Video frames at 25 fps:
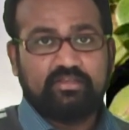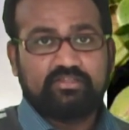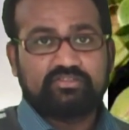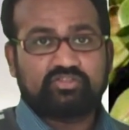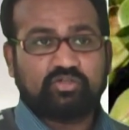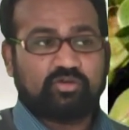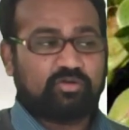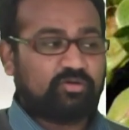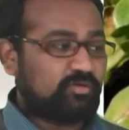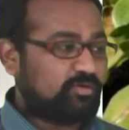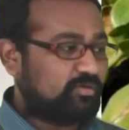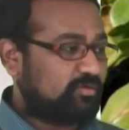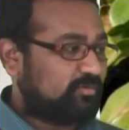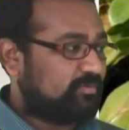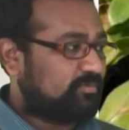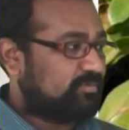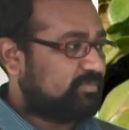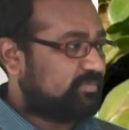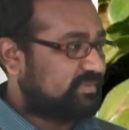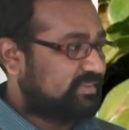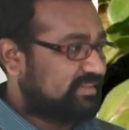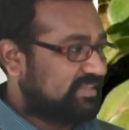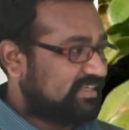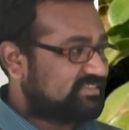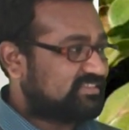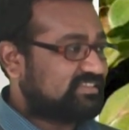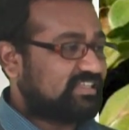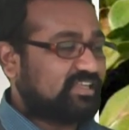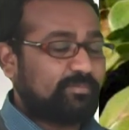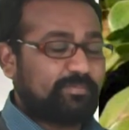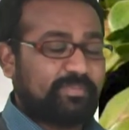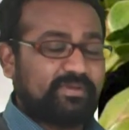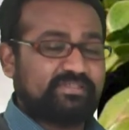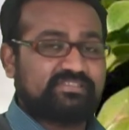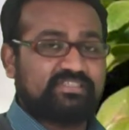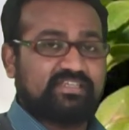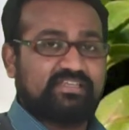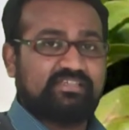So these
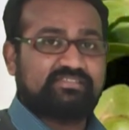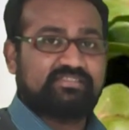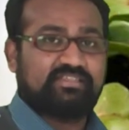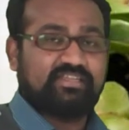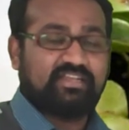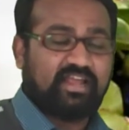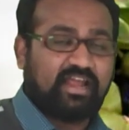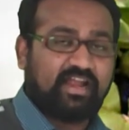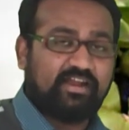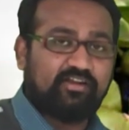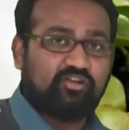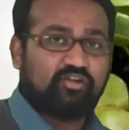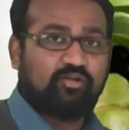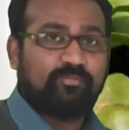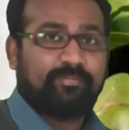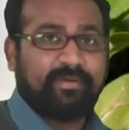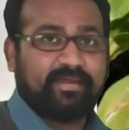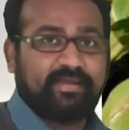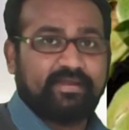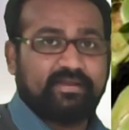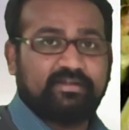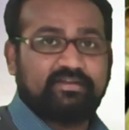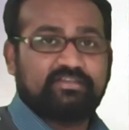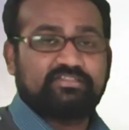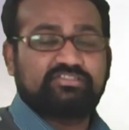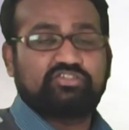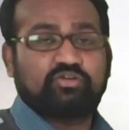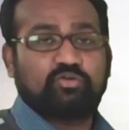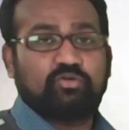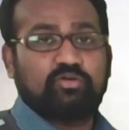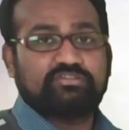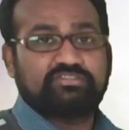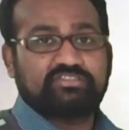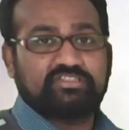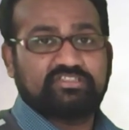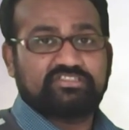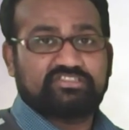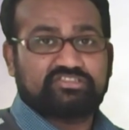surfaces in hydrophyte
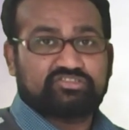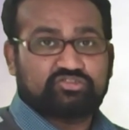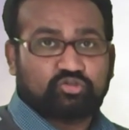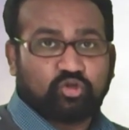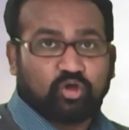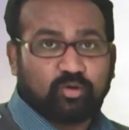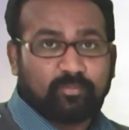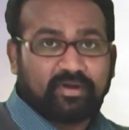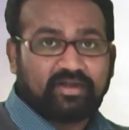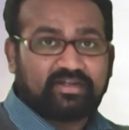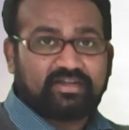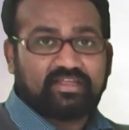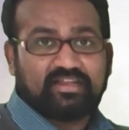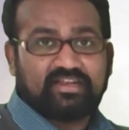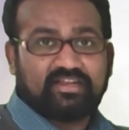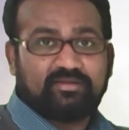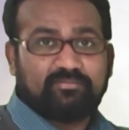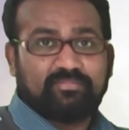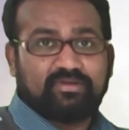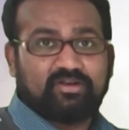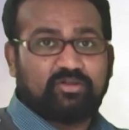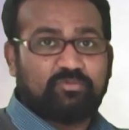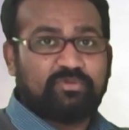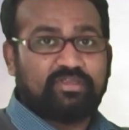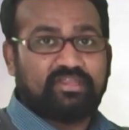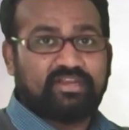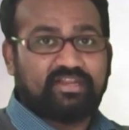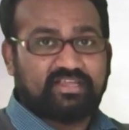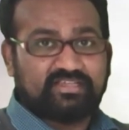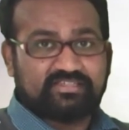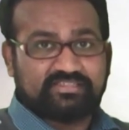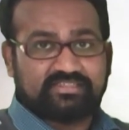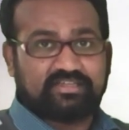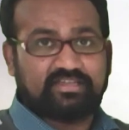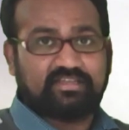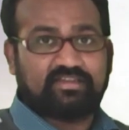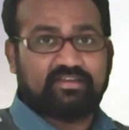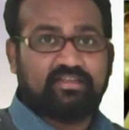shows stomata number
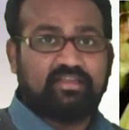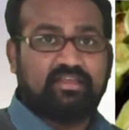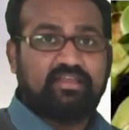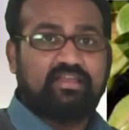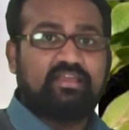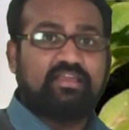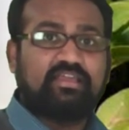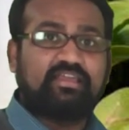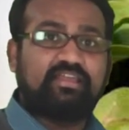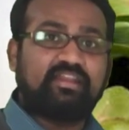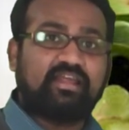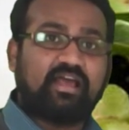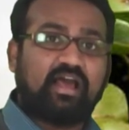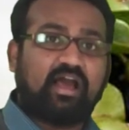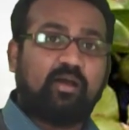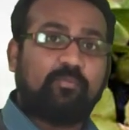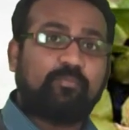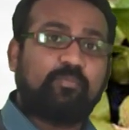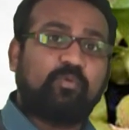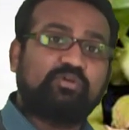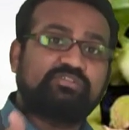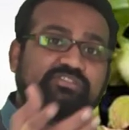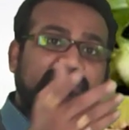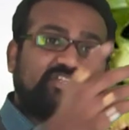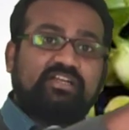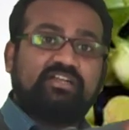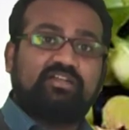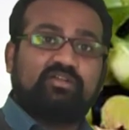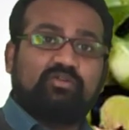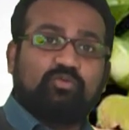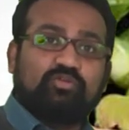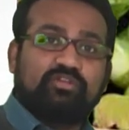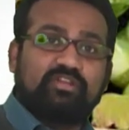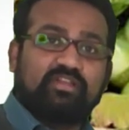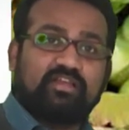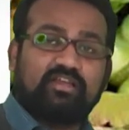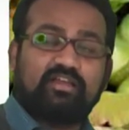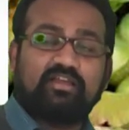variation in opposite
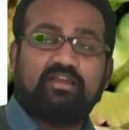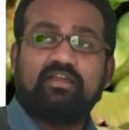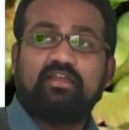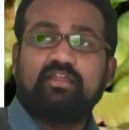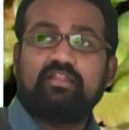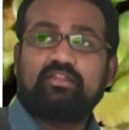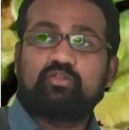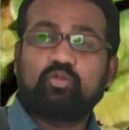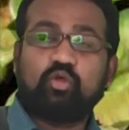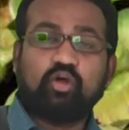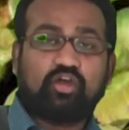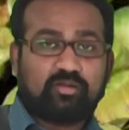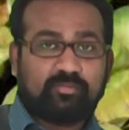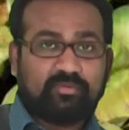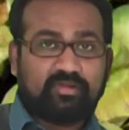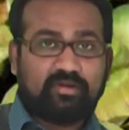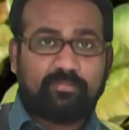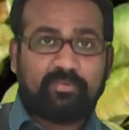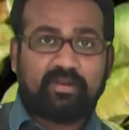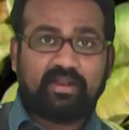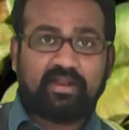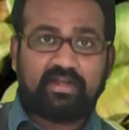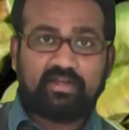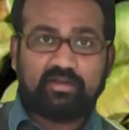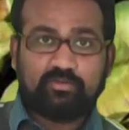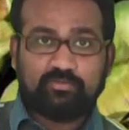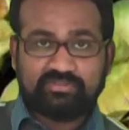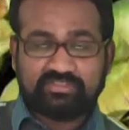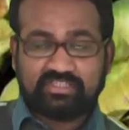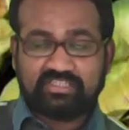to the normal plant,